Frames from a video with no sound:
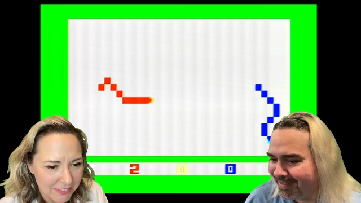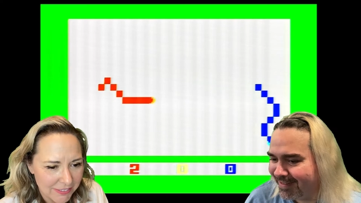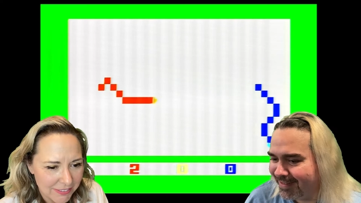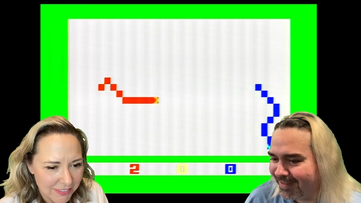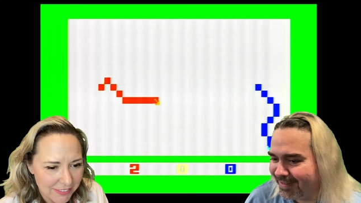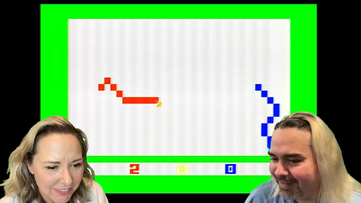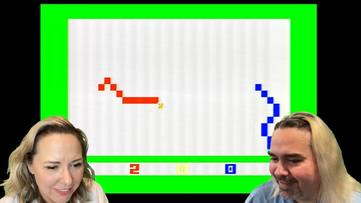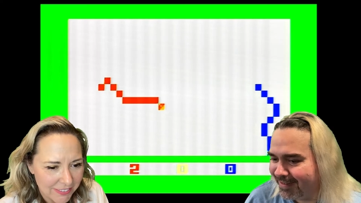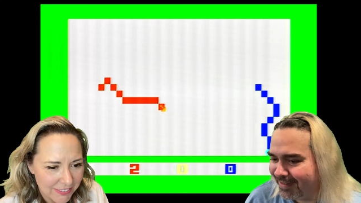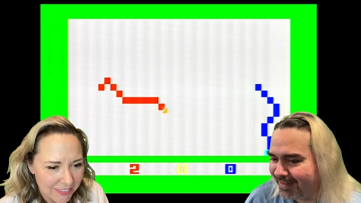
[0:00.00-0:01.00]

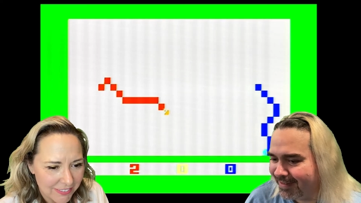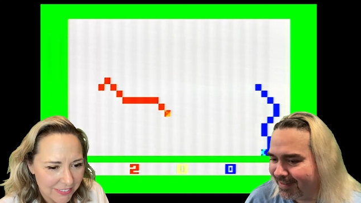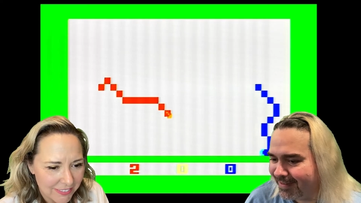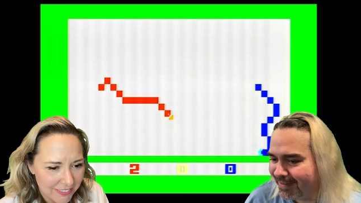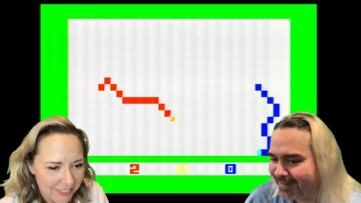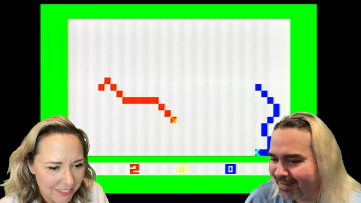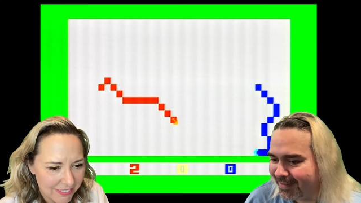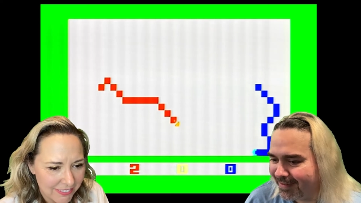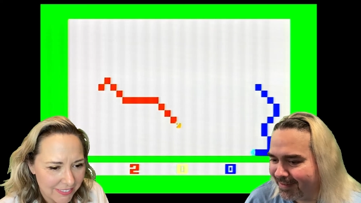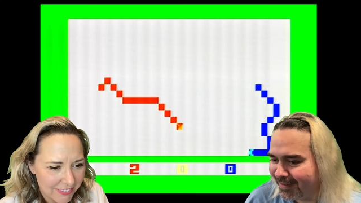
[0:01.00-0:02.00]

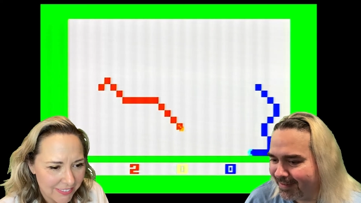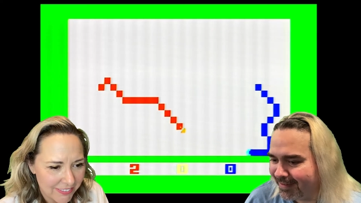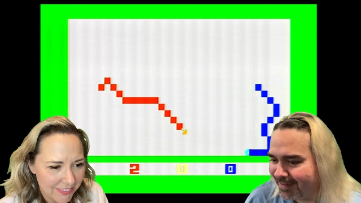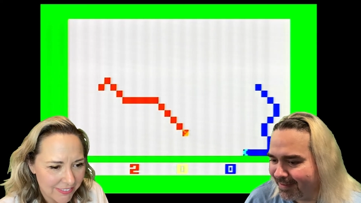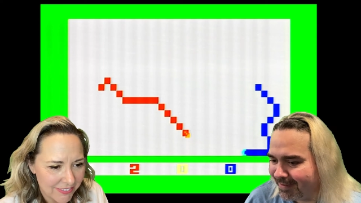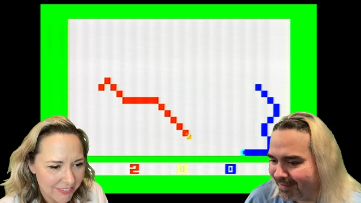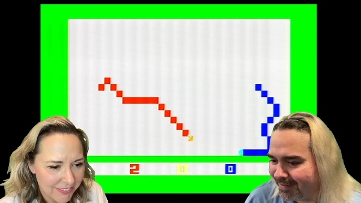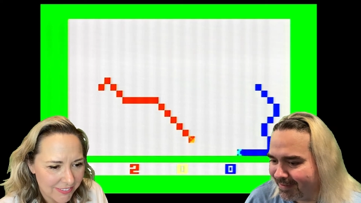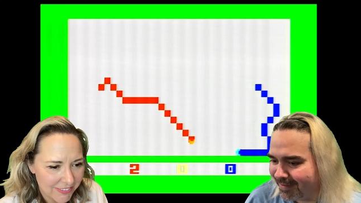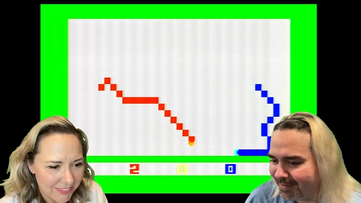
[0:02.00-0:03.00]
Nothing is said.